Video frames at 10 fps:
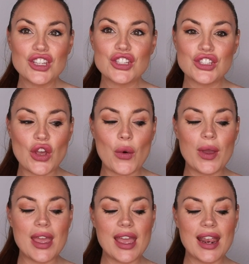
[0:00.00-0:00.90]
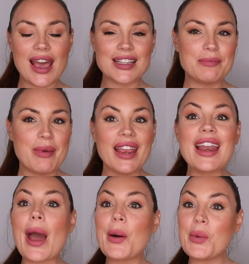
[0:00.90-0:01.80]
So it has
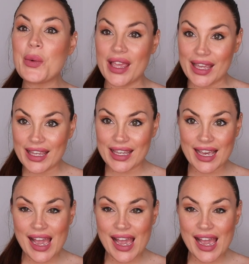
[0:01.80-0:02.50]
been a week